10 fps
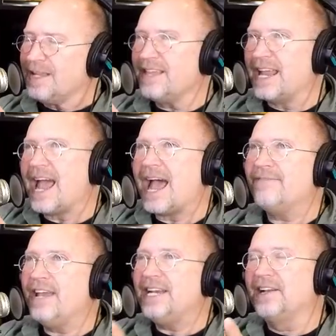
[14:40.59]
they
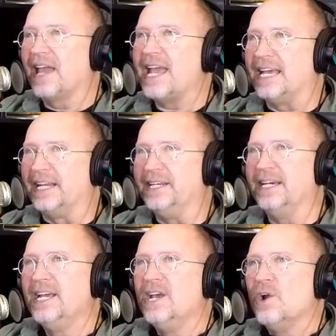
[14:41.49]
have a
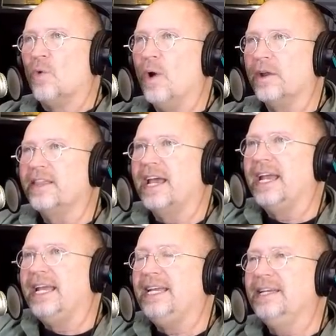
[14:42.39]
gland where
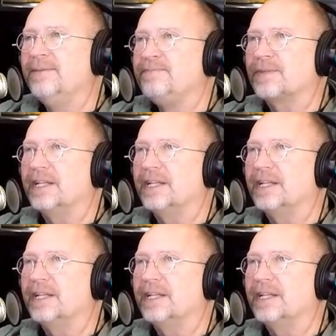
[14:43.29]
they